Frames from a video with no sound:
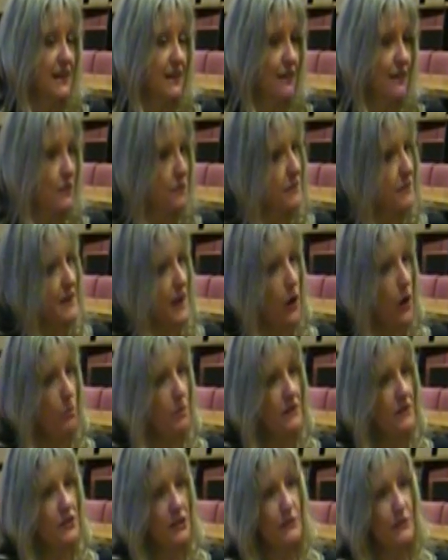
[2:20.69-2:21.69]
give them the
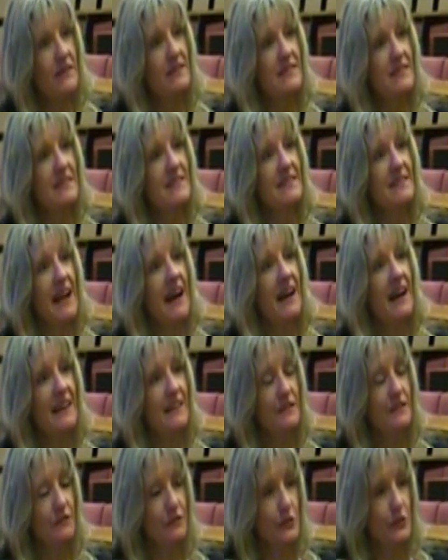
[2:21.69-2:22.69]
opportunity to
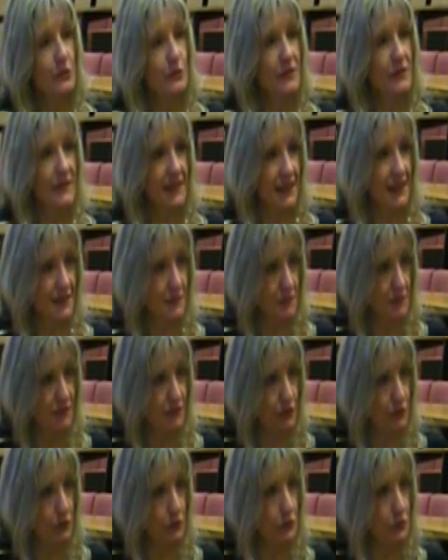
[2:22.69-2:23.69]
hide food the night
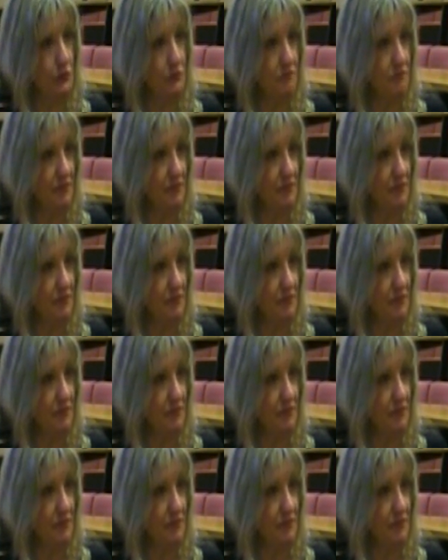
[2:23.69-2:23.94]
before.